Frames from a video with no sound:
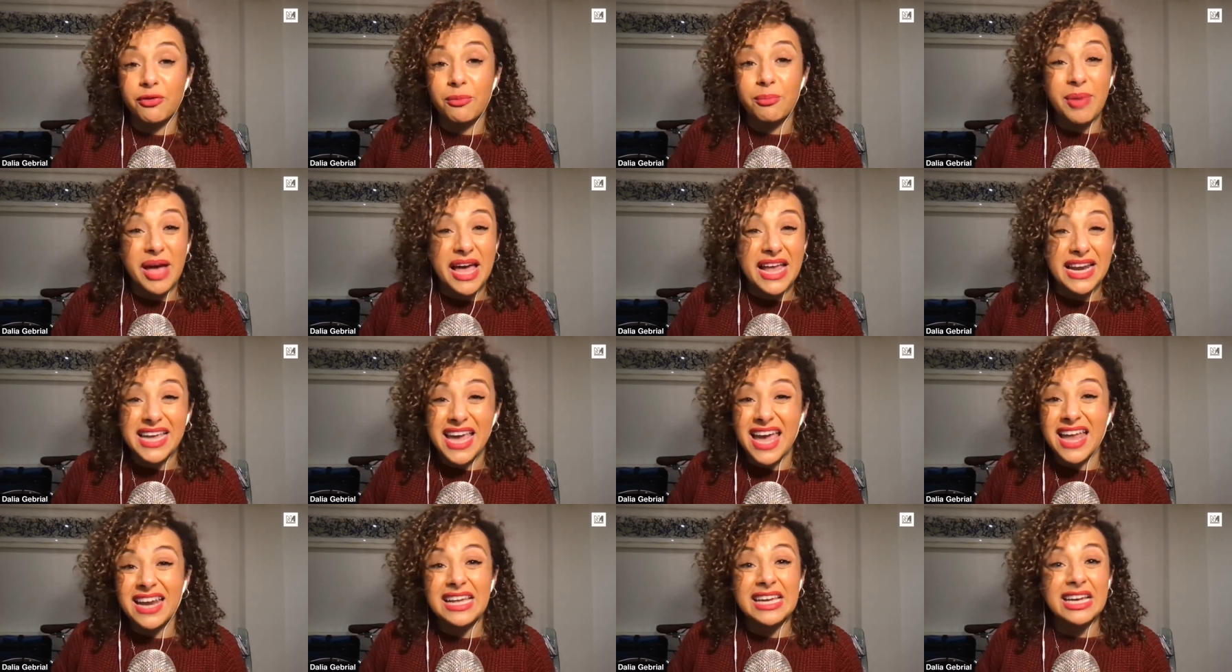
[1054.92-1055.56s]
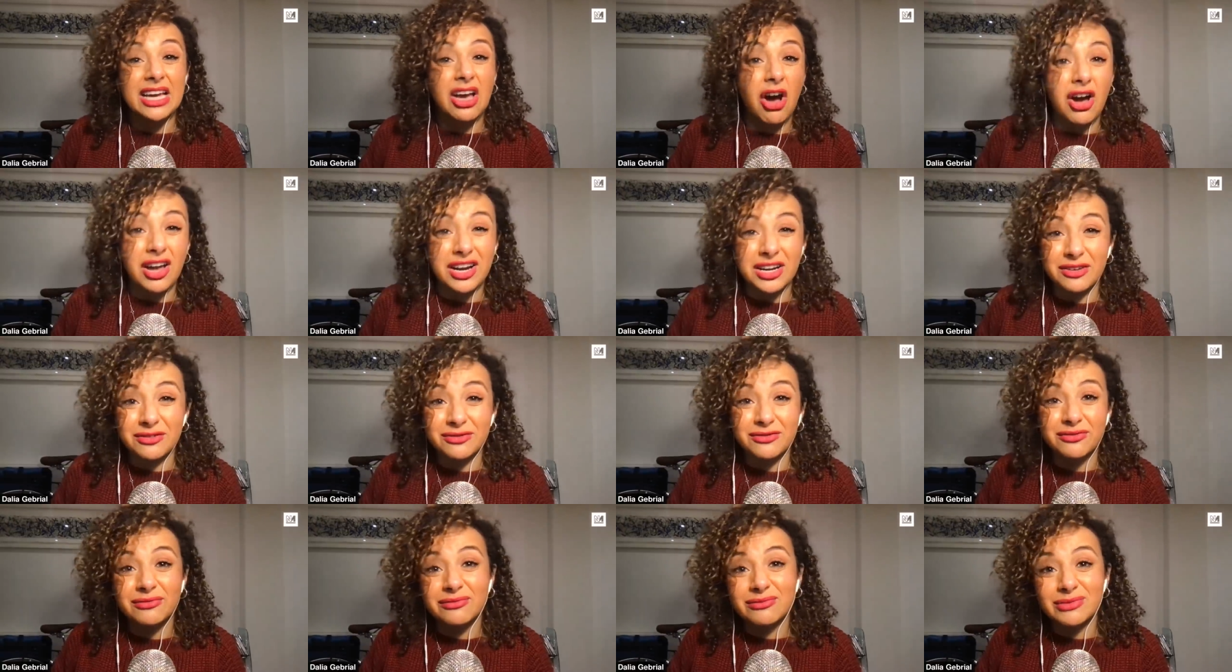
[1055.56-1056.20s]
you know, from barely any
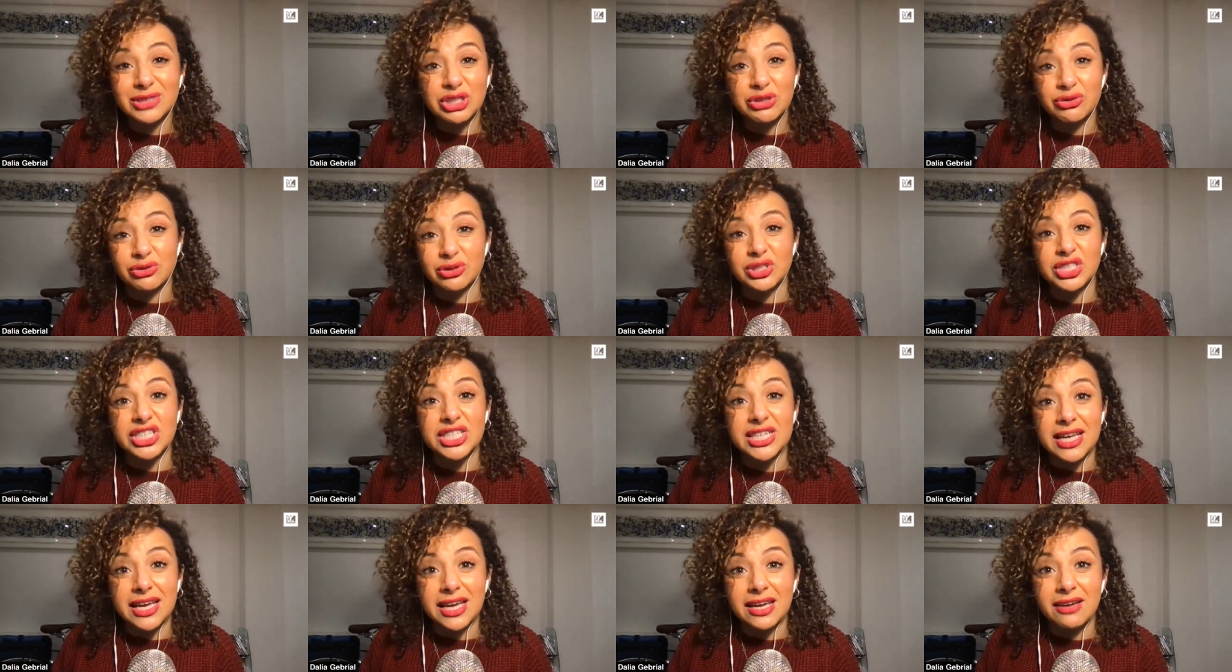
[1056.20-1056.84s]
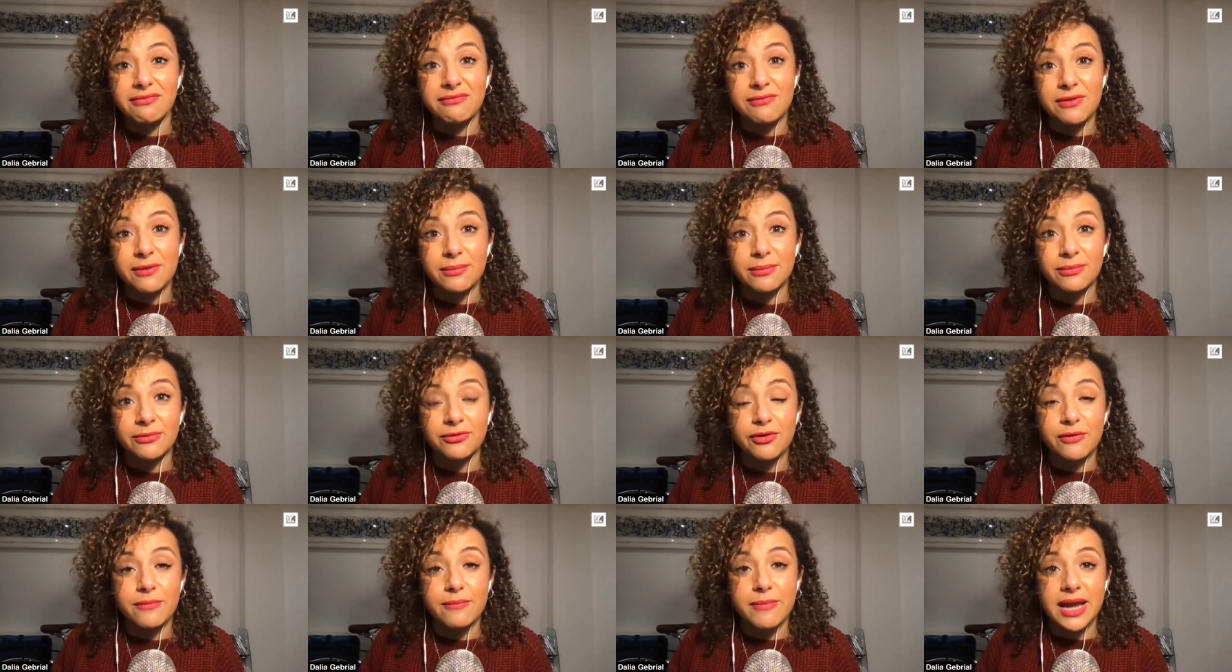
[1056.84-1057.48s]
kind of
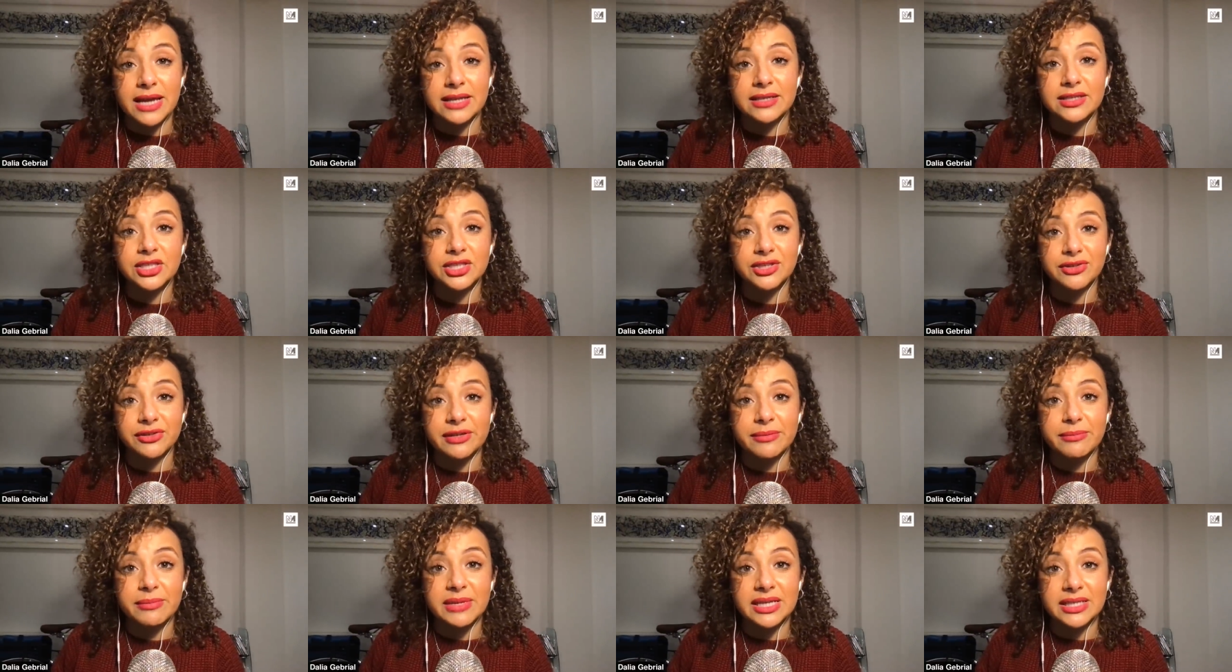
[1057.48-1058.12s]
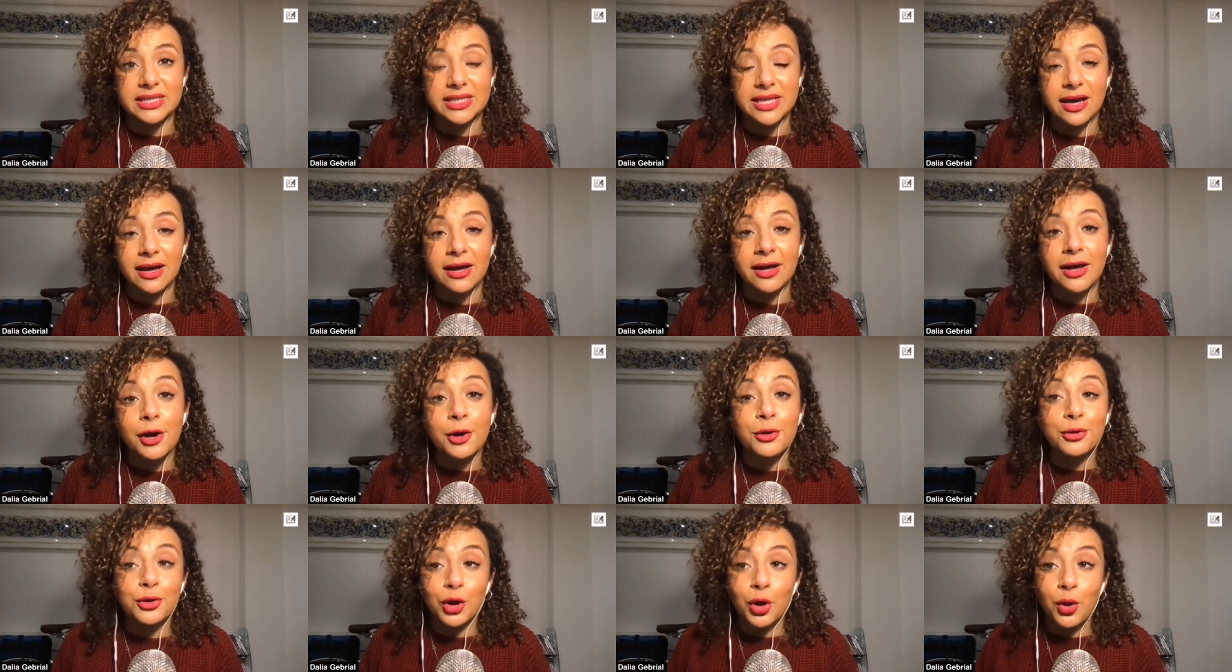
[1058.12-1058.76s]
scrutiny from, from mainstream
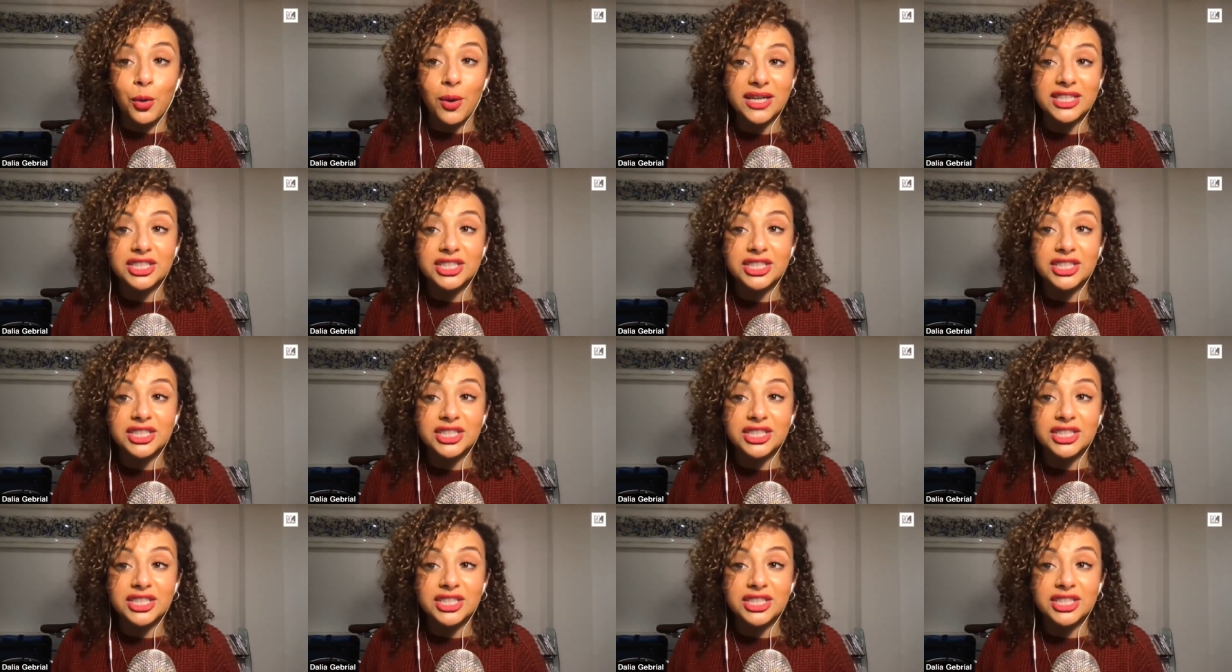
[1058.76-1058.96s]
media.